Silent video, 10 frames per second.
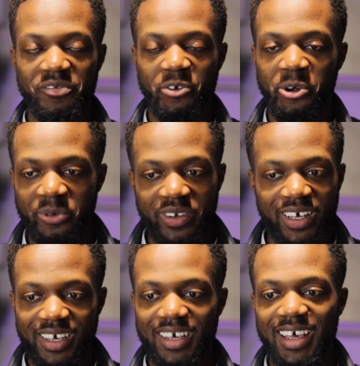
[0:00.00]
I've grown
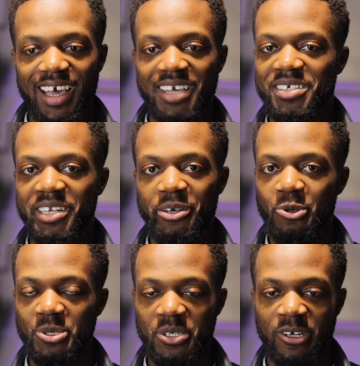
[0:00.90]
as a
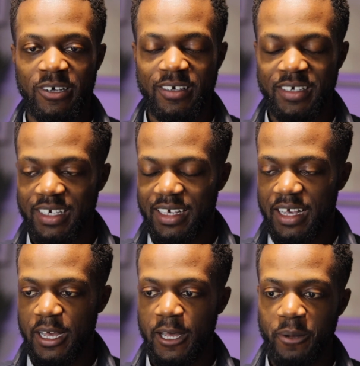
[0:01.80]
legal scholar.
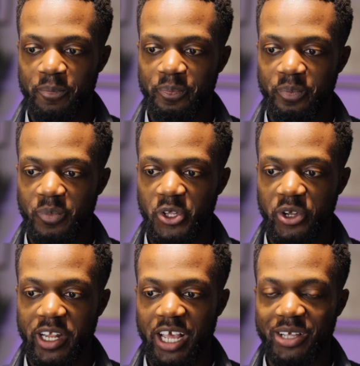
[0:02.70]
You know,
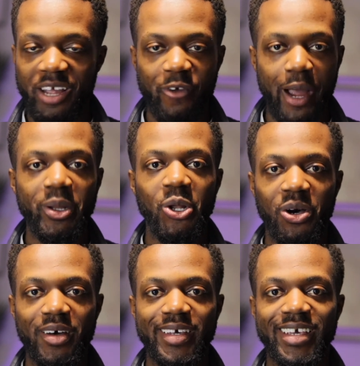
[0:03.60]
they cram a
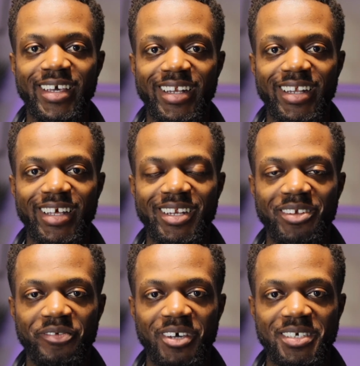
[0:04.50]
lot in
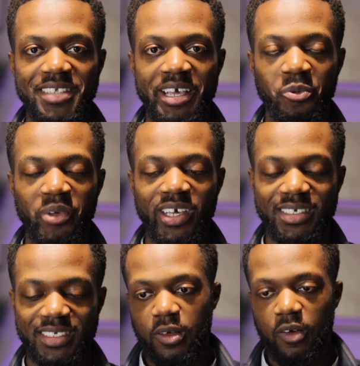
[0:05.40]
the first 8
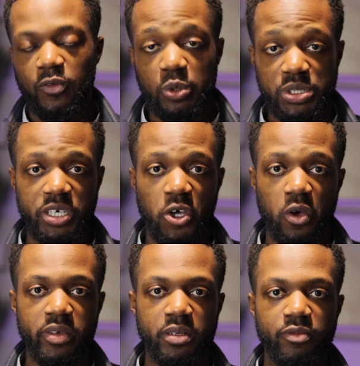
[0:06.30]
weeks. Of course, the
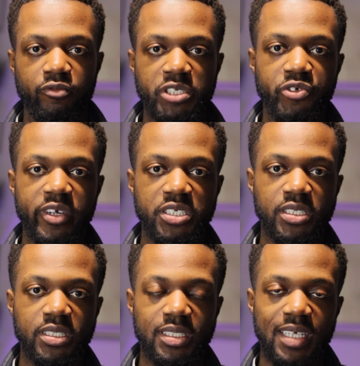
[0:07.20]
COVID
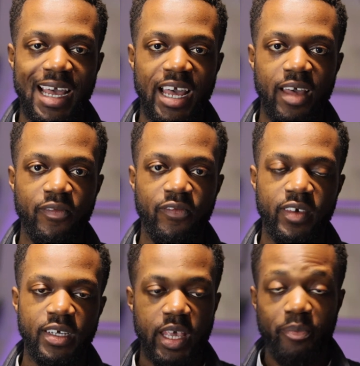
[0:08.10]
restrictions have
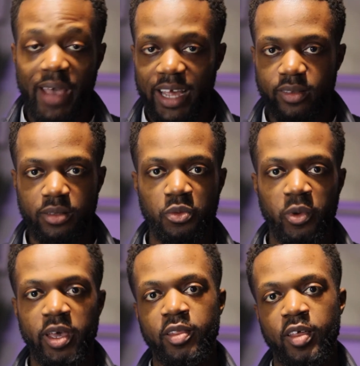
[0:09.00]
impacted the
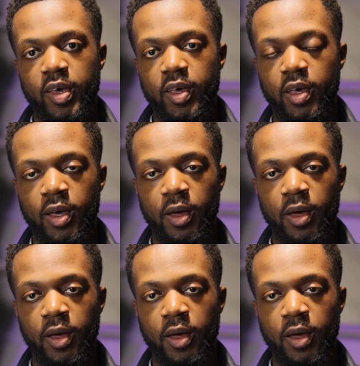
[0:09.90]
way that